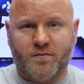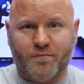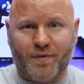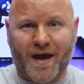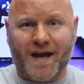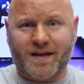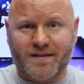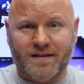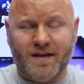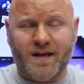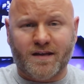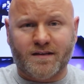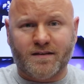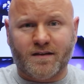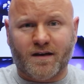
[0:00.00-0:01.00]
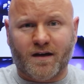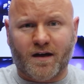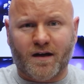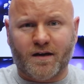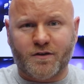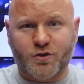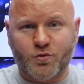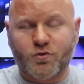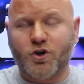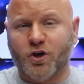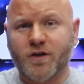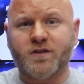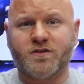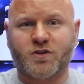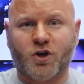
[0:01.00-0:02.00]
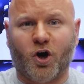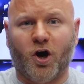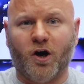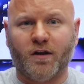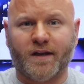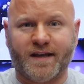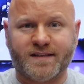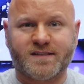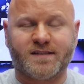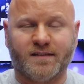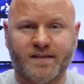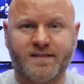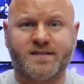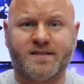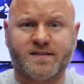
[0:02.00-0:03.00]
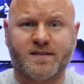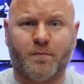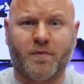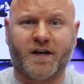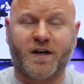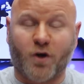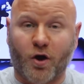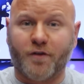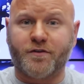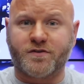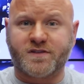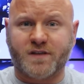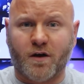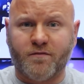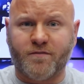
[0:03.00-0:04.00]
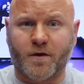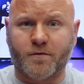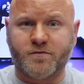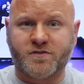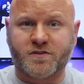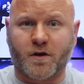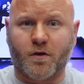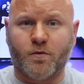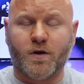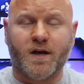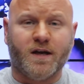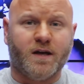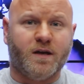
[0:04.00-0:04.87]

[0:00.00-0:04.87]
Back then, you couldn't call and solicit somebody on their cell phone, so